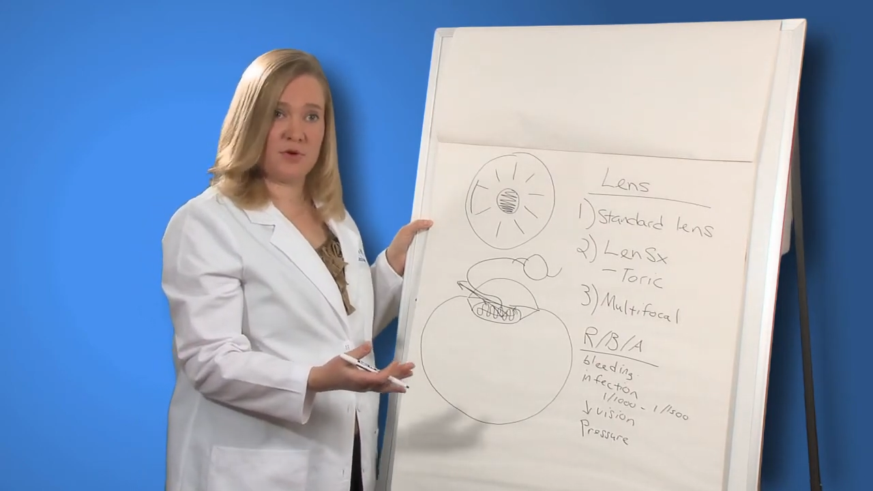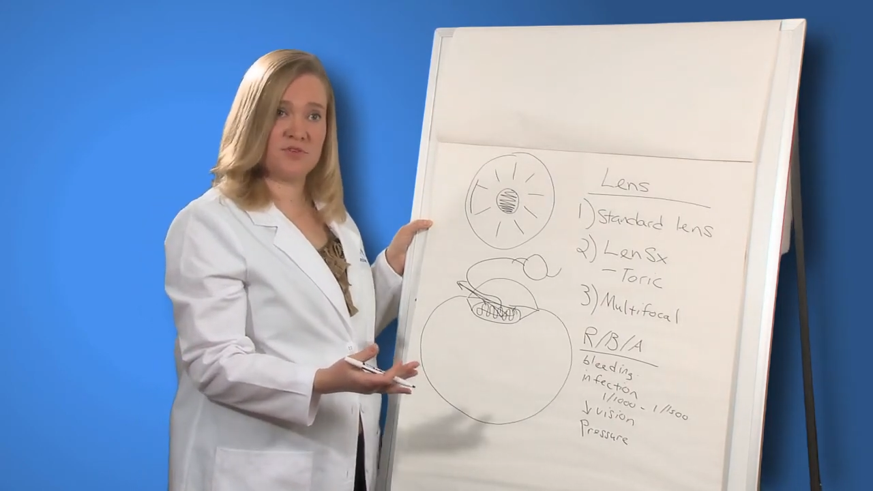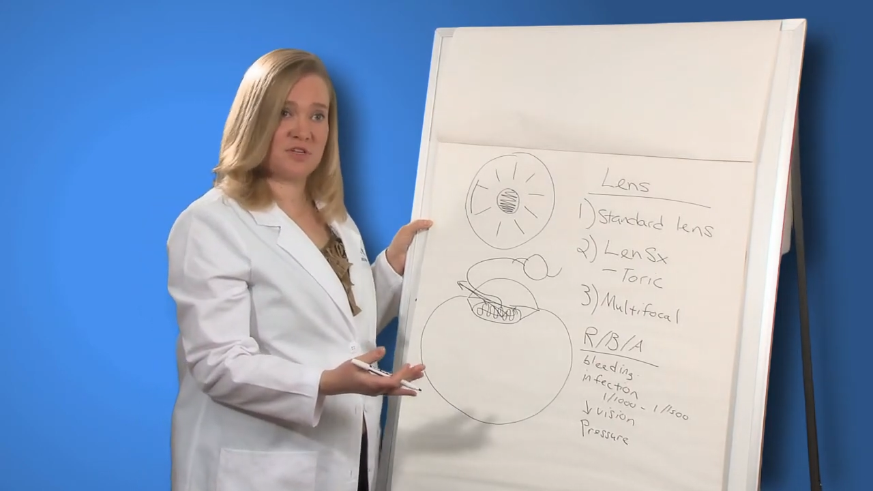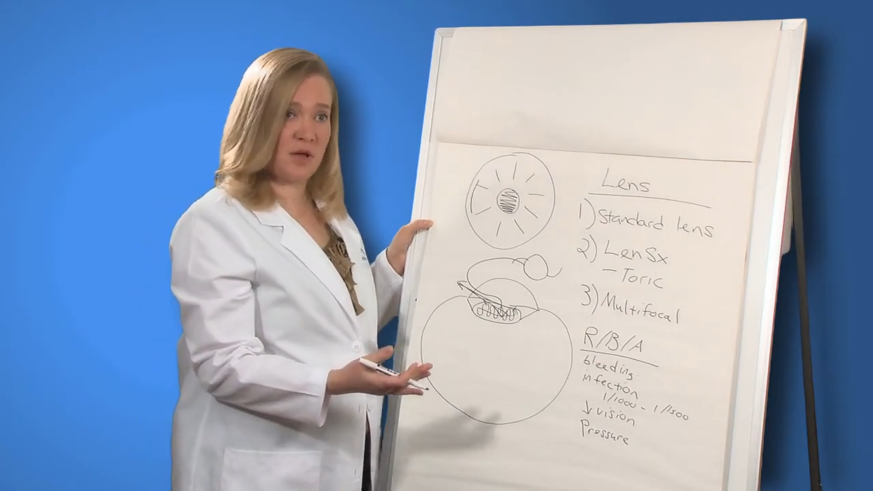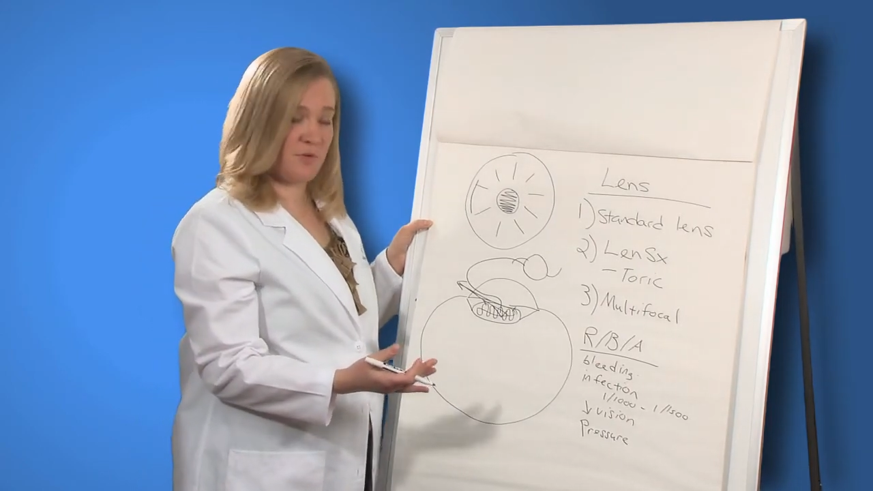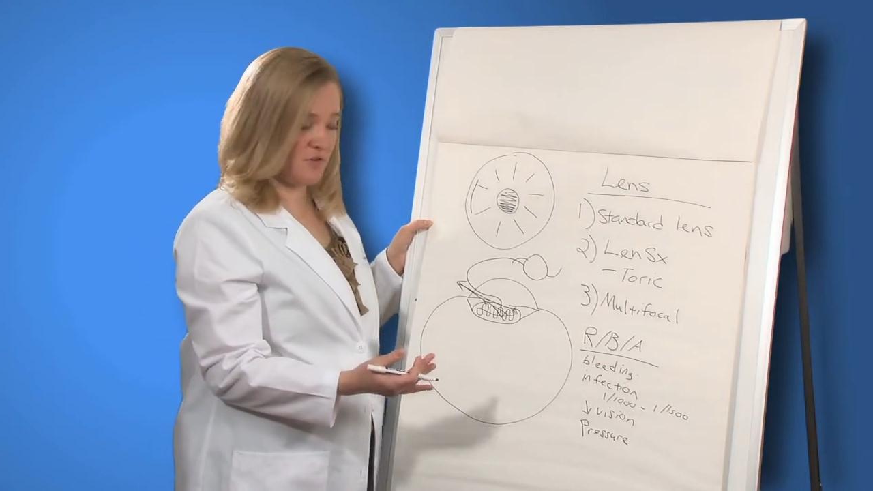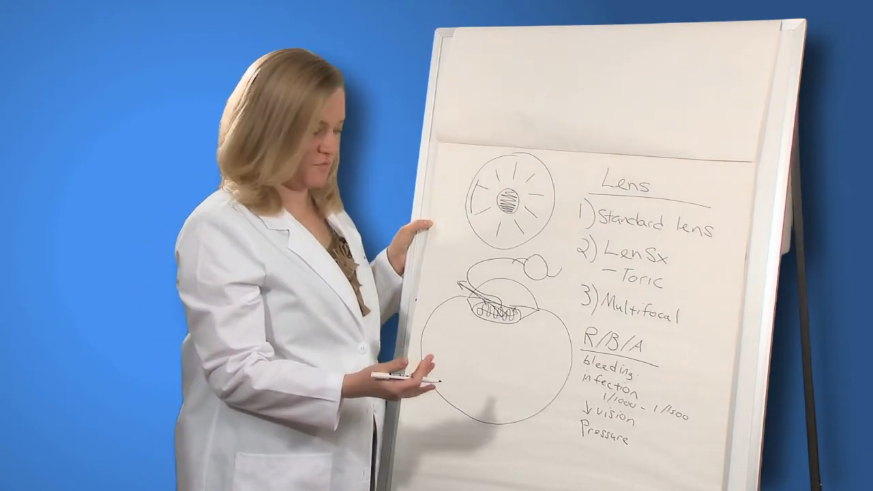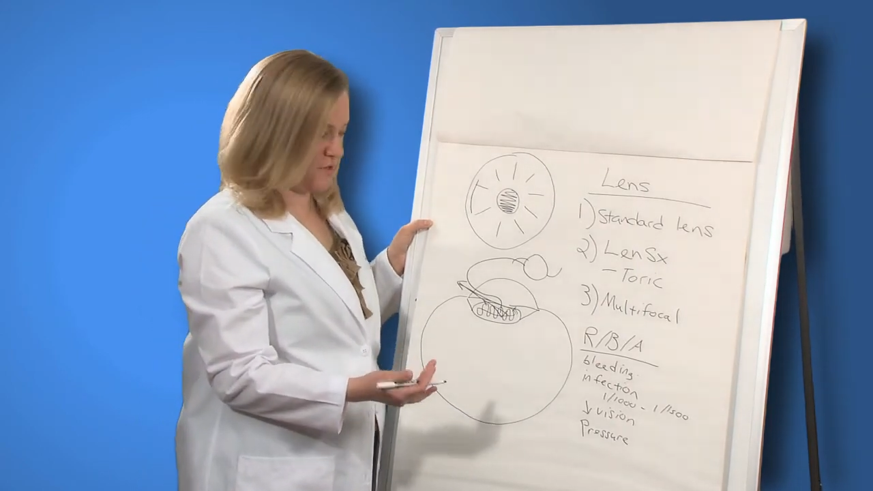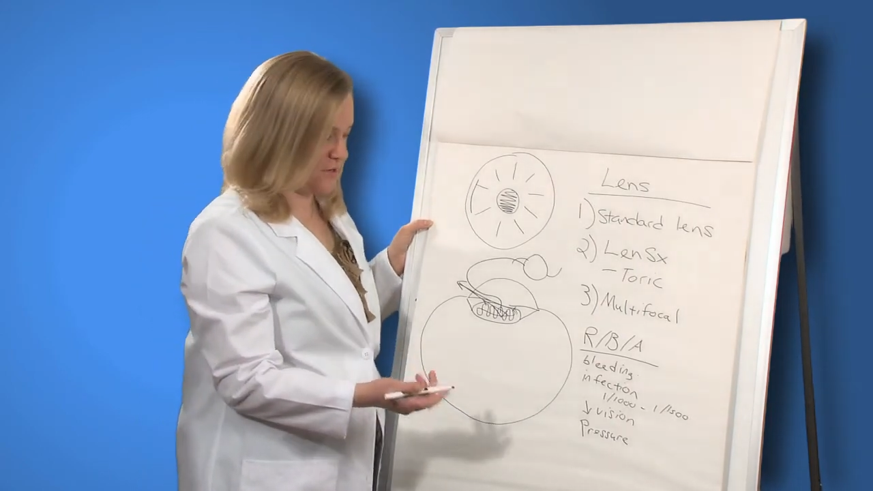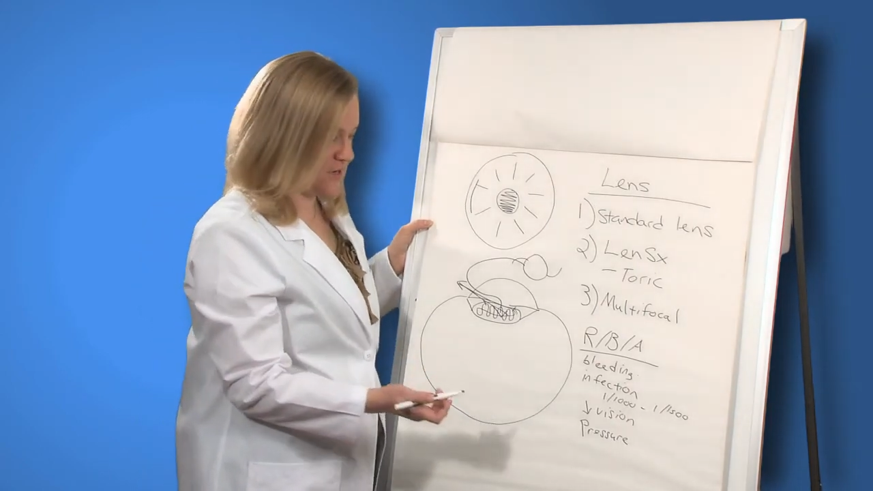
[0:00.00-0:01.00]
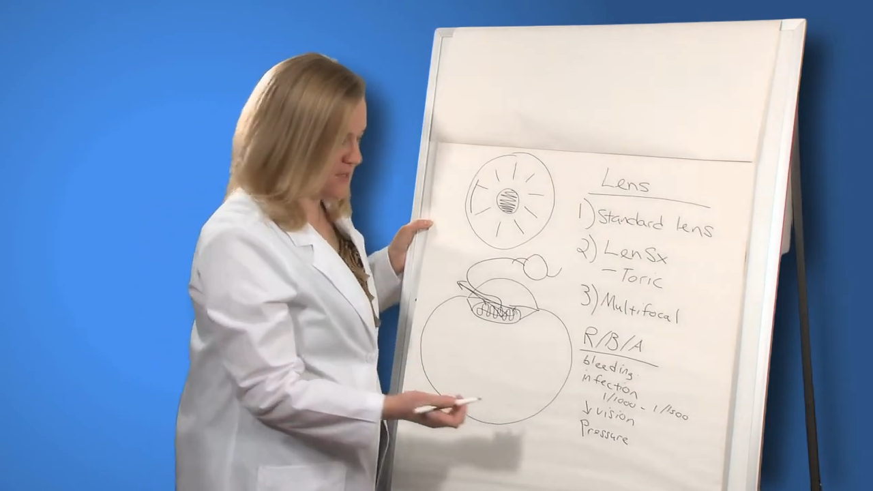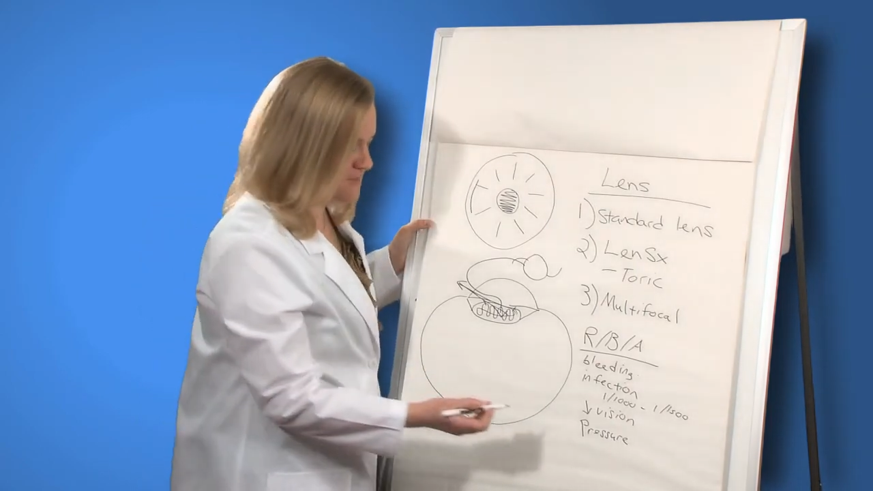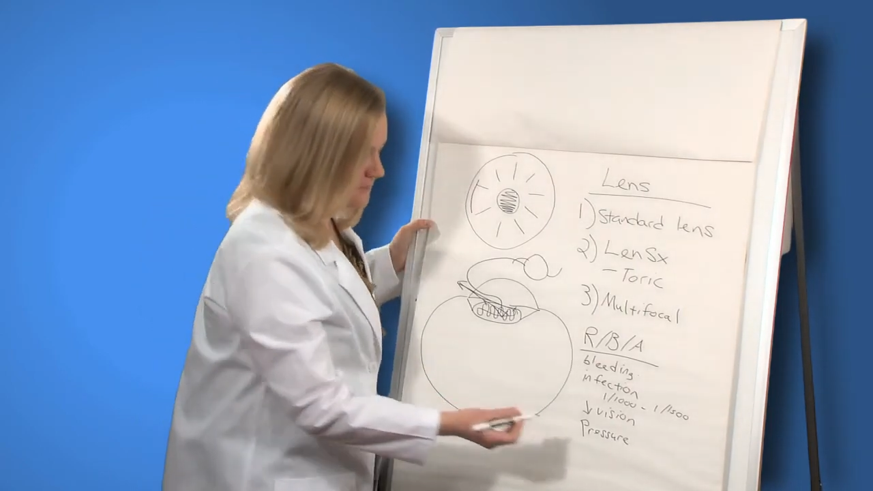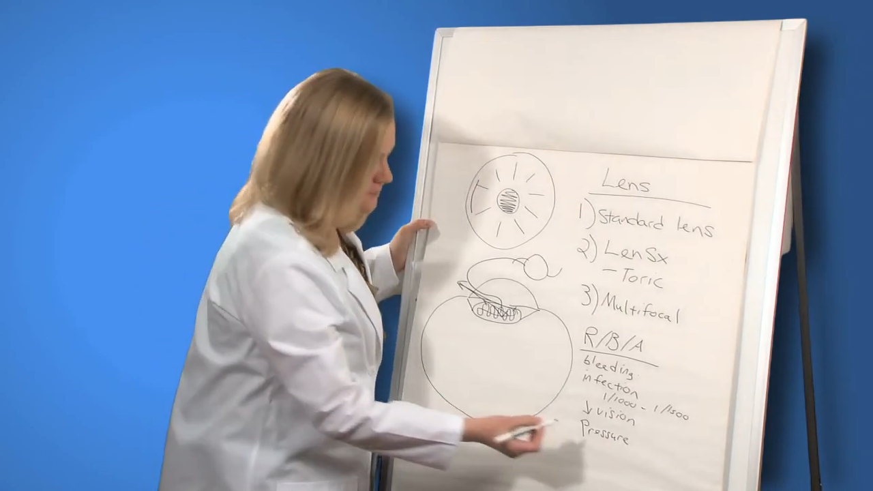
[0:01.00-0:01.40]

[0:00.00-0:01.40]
post-operative period.